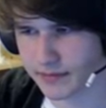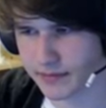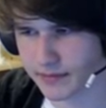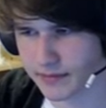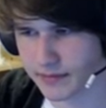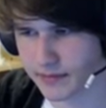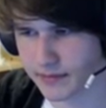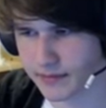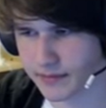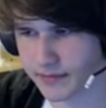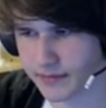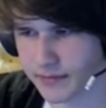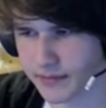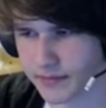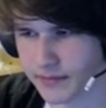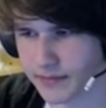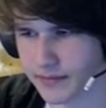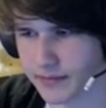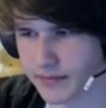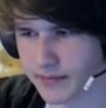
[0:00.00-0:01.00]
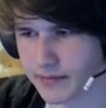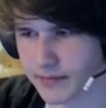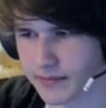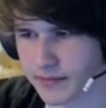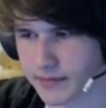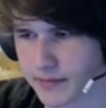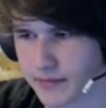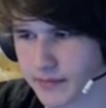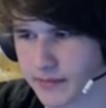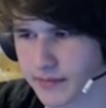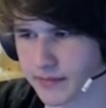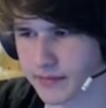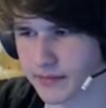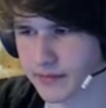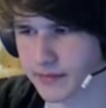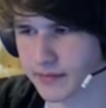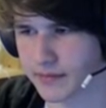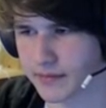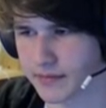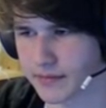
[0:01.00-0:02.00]

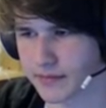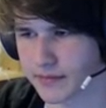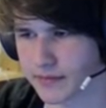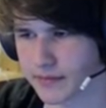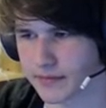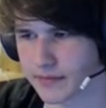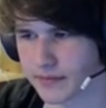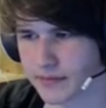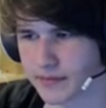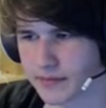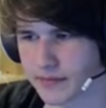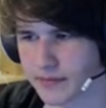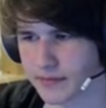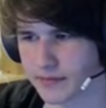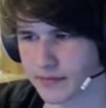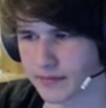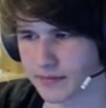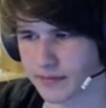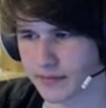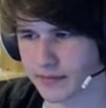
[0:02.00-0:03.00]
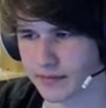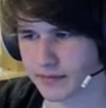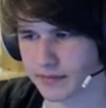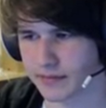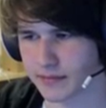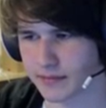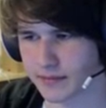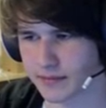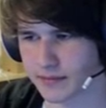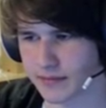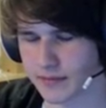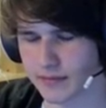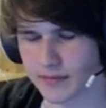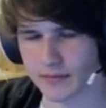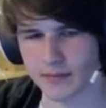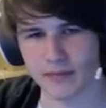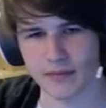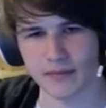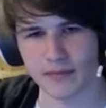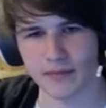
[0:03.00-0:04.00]

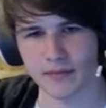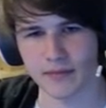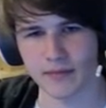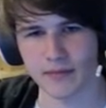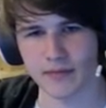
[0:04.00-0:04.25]
No words are spoken by the person on screen.